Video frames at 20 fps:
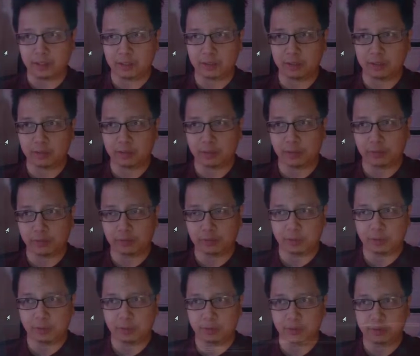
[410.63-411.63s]
go through.
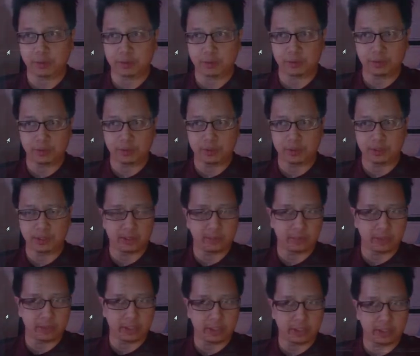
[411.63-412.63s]
You'll lose some money.